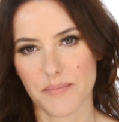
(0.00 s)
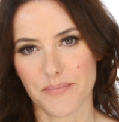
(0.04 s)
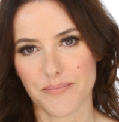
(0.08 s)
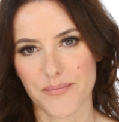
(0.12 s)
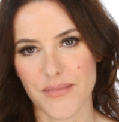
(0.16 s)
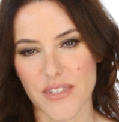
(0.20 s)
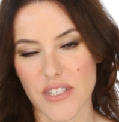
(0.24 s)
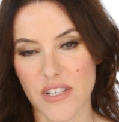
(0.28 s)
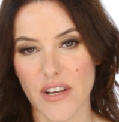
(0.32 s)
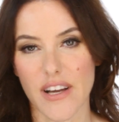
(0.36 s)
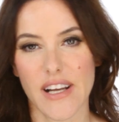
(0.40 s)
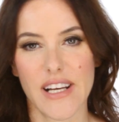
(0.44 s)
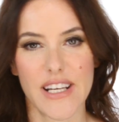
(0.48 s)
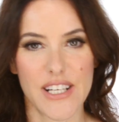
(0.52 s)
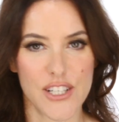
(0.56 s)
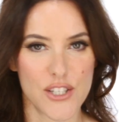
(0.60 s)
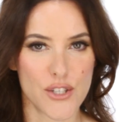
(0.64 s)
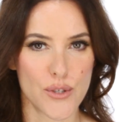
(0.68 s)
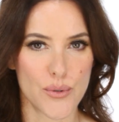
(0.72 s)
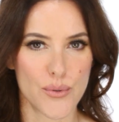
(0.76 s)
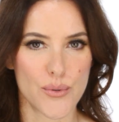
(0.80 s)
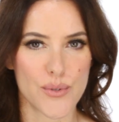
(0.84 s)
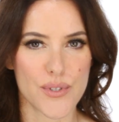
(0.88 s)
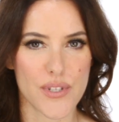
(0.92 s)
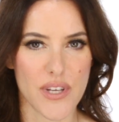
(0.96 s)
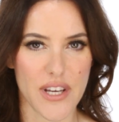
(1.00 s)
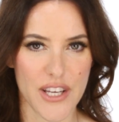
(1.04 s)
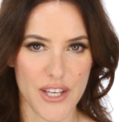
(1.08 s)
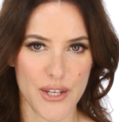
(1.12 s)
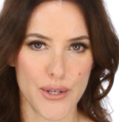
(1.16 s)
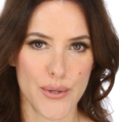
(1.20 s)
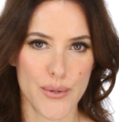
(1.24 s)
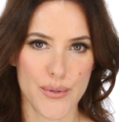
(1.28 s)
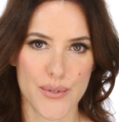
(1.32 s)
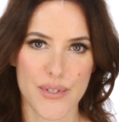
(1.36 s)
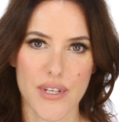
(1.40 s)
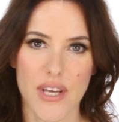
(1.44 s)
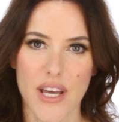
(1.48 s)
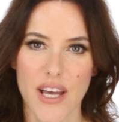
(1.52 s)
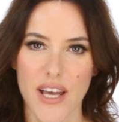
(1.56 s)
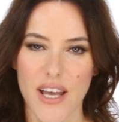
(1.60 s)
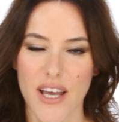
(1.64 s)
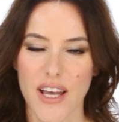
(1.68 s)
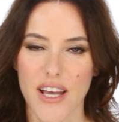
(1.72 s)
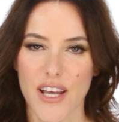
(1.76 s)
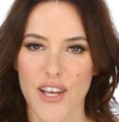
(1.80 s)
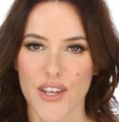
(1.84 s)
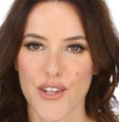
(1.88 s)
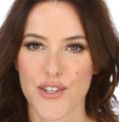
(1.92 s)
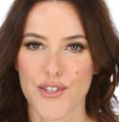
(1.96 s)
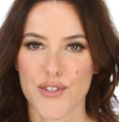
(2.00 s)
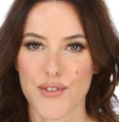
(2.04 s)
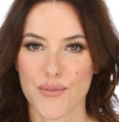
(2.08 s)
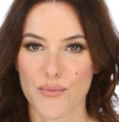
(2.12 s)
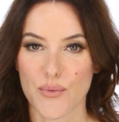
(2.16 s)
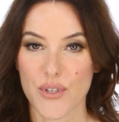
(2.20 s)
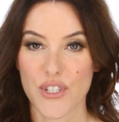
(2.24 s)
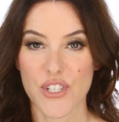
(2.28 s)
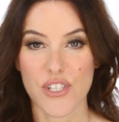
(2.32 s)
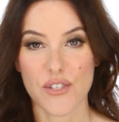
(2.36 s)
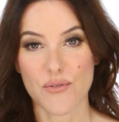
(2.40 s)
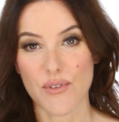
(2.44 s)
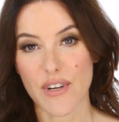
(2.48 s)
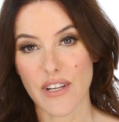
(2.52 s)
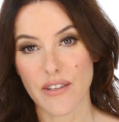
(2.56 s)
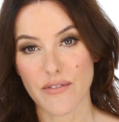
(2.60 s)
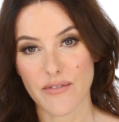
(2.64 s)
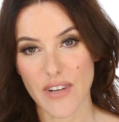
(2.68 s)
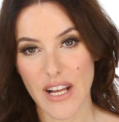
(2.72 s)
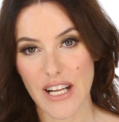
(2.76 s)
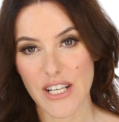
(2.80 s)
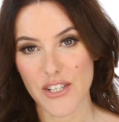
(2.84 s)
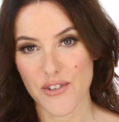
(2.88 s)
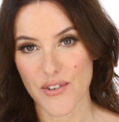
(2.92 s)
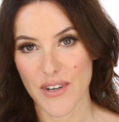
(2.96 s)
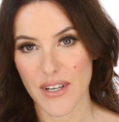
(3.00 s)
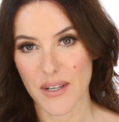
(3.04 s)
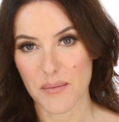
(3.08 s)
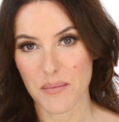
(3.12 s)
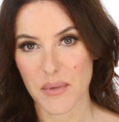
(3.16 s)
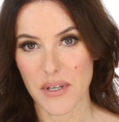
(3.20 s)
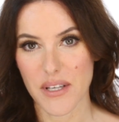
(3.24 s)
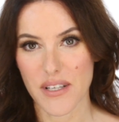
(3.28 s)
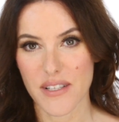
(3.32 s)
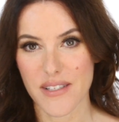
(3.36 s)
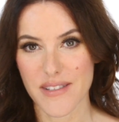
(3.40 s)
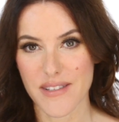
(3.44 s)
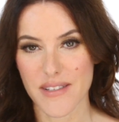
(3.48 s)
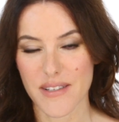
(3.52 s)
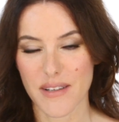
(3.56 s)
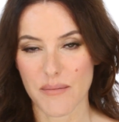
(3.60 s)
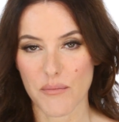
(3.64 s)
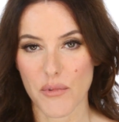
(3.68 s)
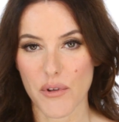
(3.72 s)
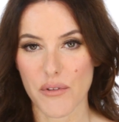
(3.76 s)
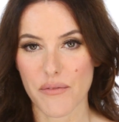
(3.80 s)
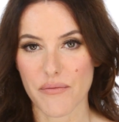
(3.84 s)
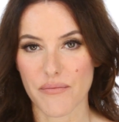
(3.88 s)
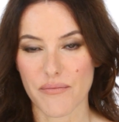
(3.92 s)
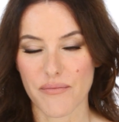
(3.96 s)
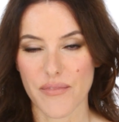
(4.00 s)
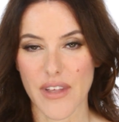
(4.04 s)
styling tools I use, which is really flattering because I'm not